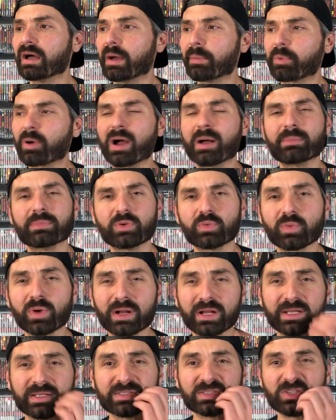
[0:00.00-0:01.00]
a problem you
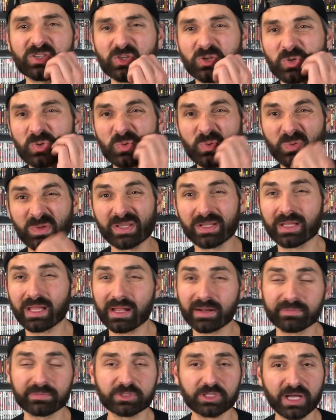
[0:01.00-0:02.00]
run into with a
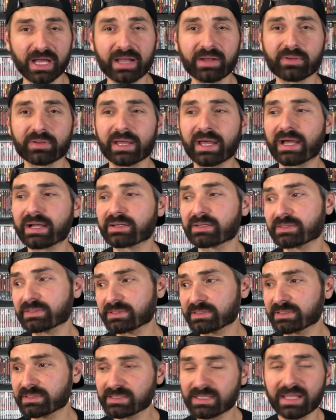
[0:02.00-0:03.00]
lot of child
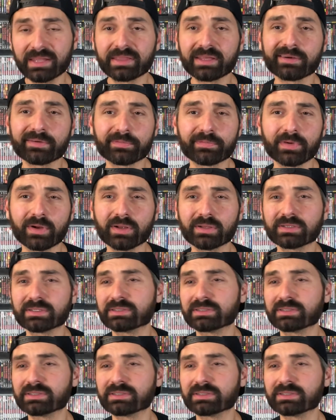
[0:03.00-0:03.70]
actors. It's not their fault.